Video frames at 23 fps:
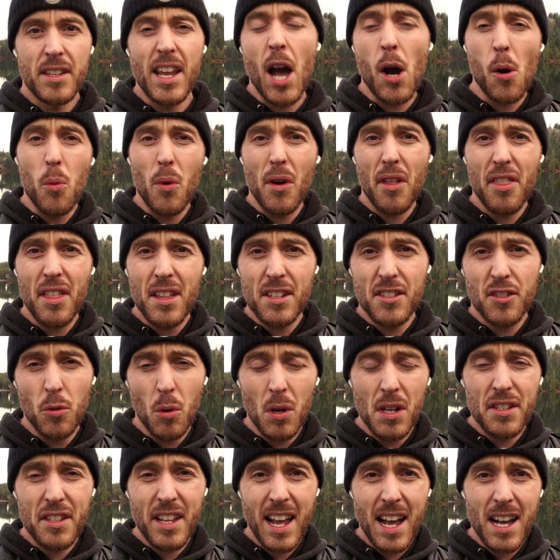Now with this
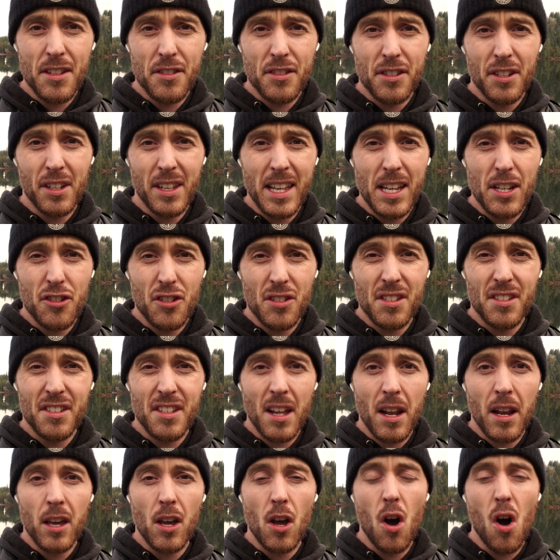noise cancellation
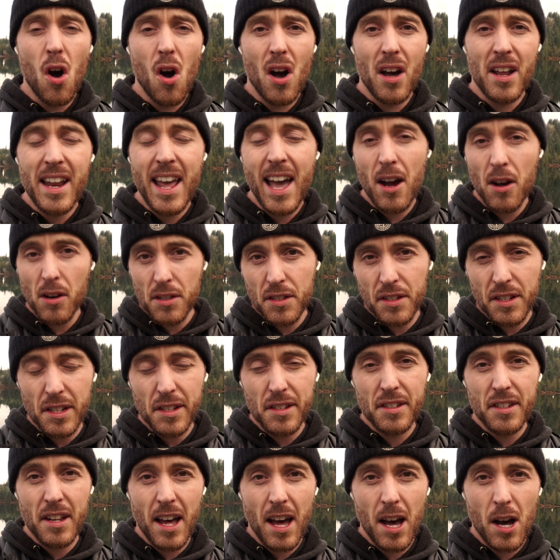setting on, how does this
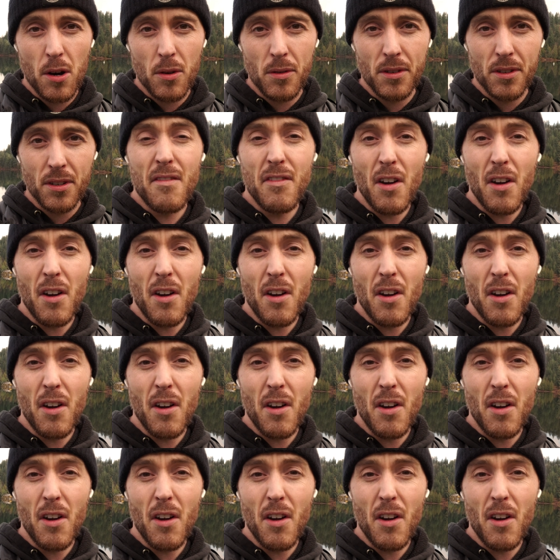sound?